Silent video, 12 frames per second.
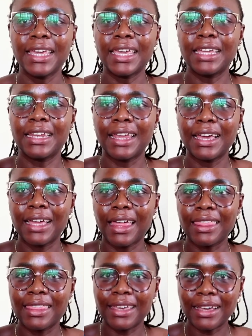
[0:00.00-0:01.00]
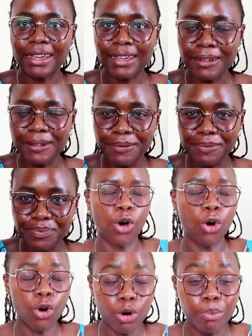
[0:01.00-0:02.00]
in the
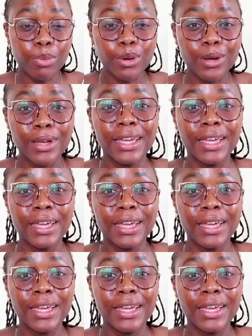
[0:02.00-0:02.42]
hope